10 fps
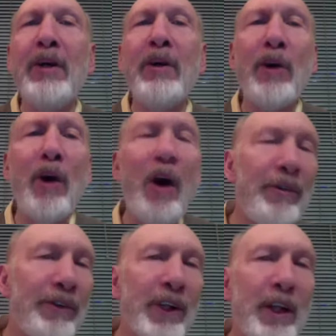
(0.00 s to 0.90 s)
or
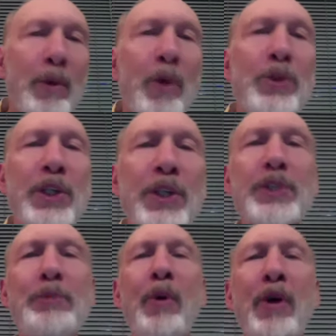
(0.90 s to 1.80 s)
offered emotional
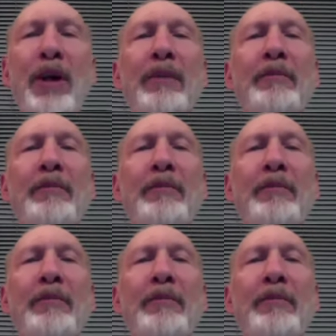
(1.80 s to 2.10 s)
support.